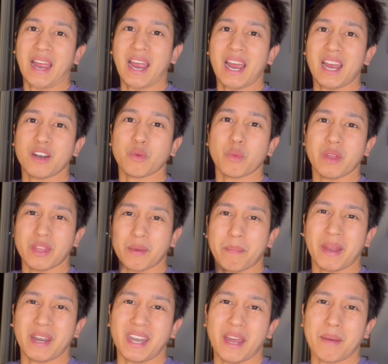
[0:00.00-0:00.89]
and when the
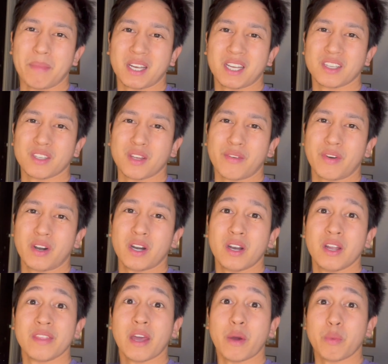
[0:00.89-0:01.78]
pandemic is
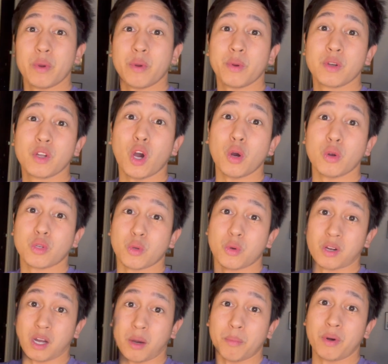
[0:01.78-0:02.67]
over, that we would go to
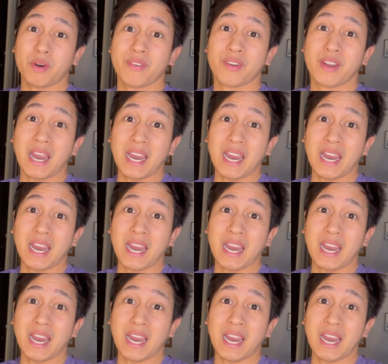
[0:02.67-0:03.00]
a couple of